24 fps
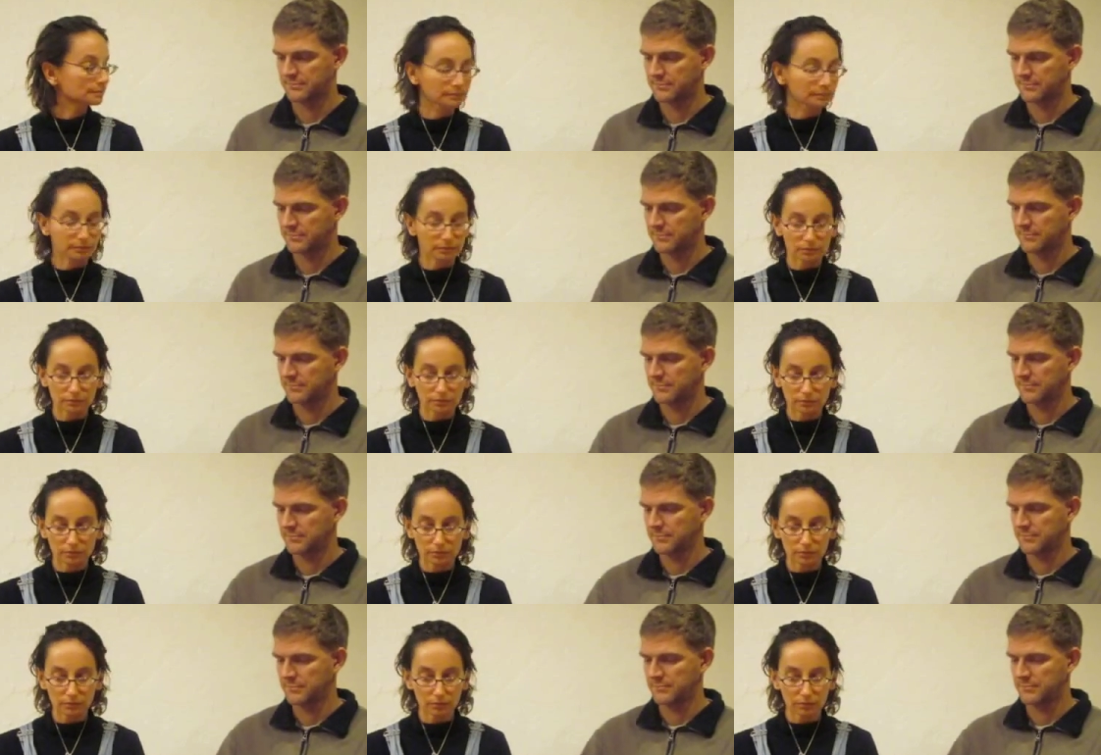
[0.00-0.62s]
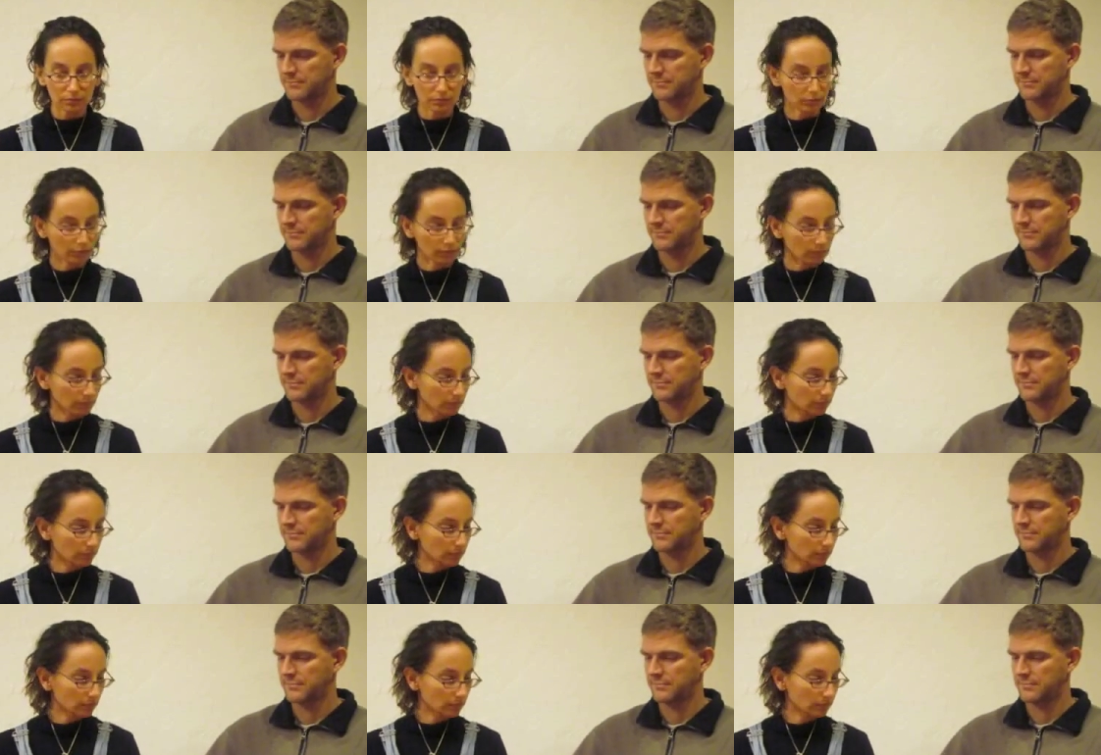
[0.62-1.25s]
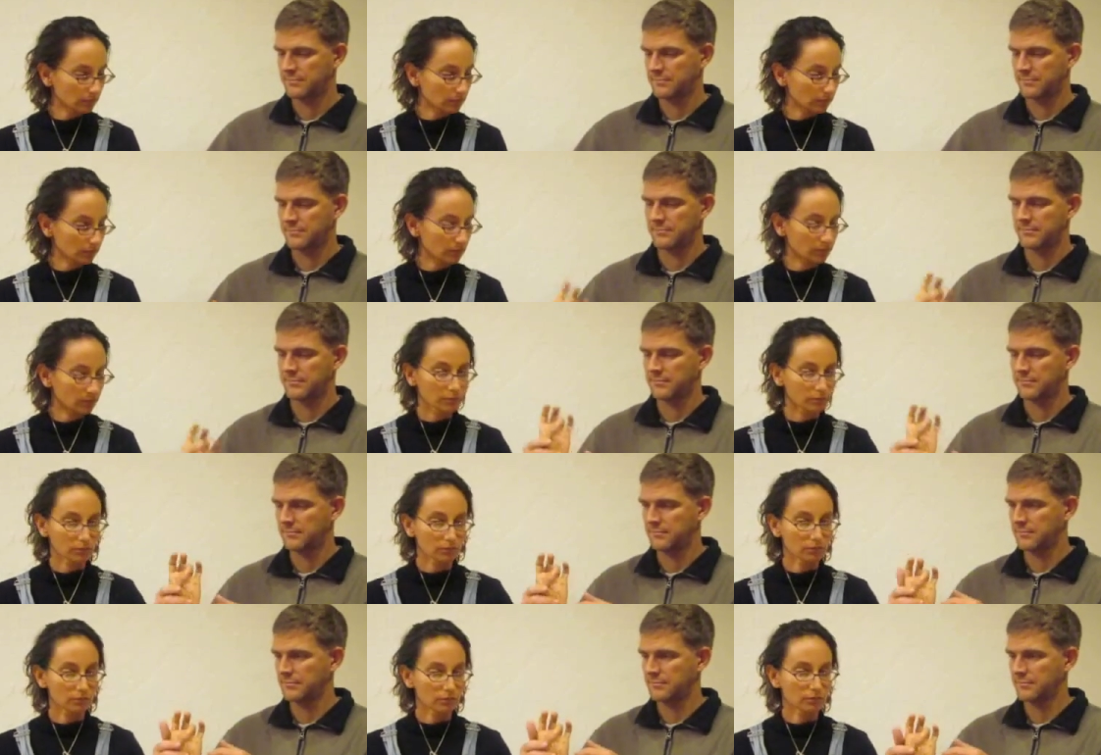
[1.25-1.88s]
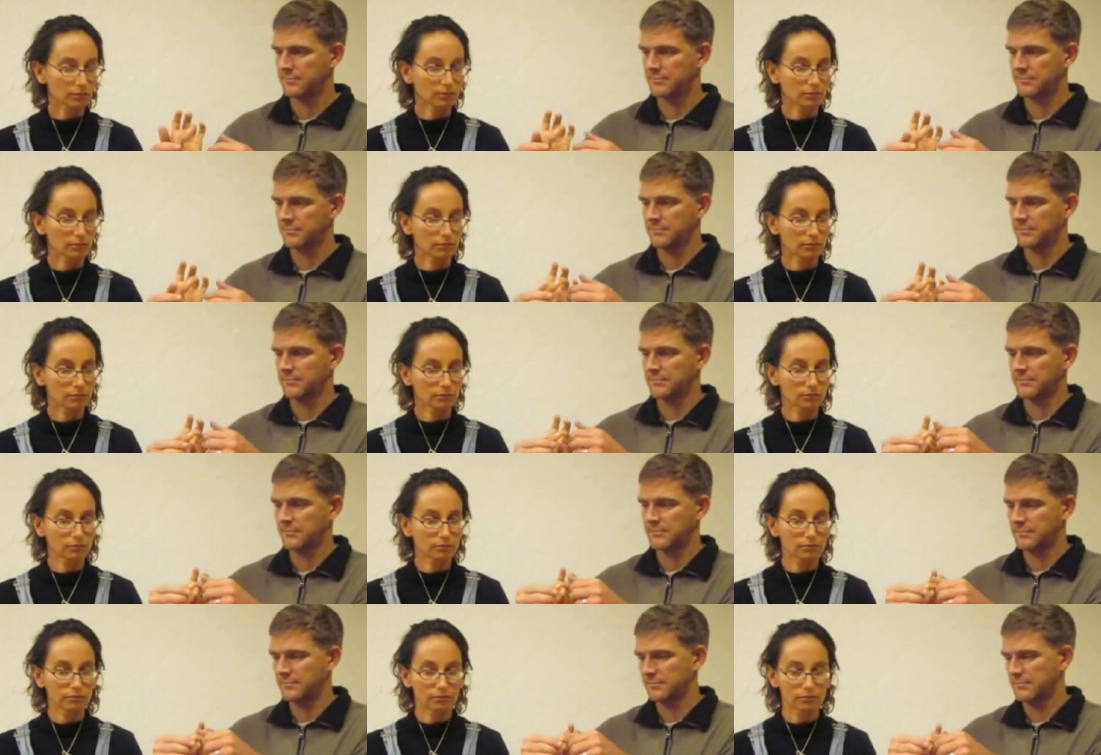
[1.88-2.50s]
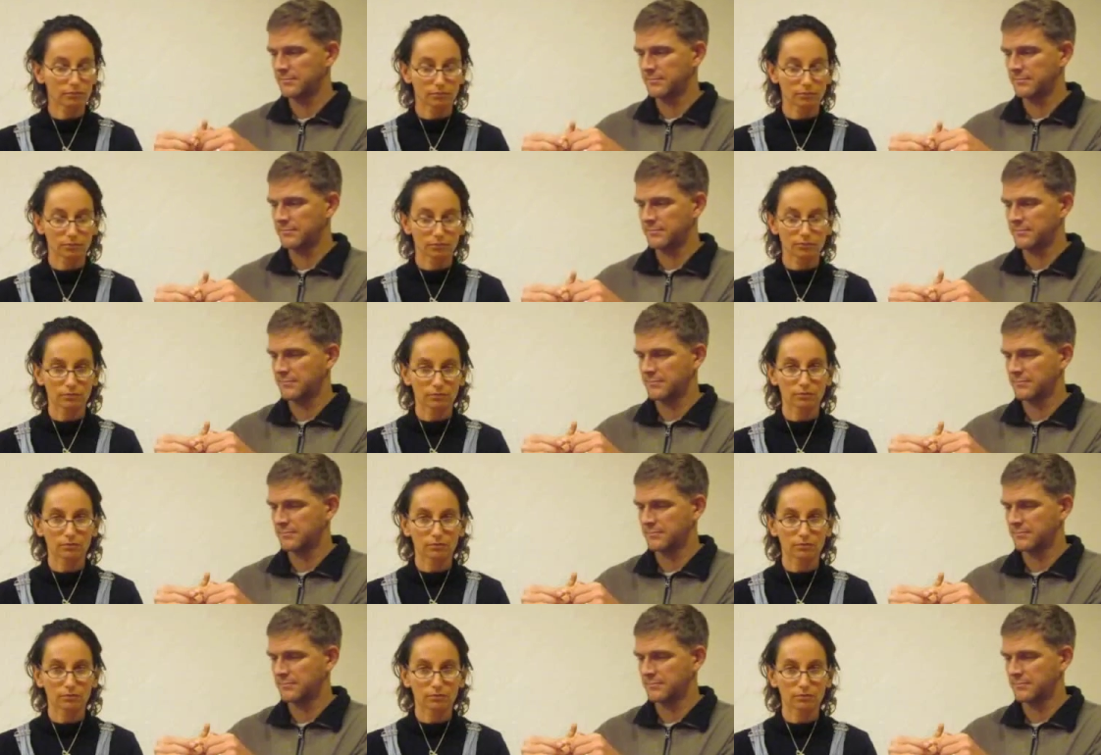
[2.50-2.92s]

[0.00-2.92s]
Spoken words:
[no speech]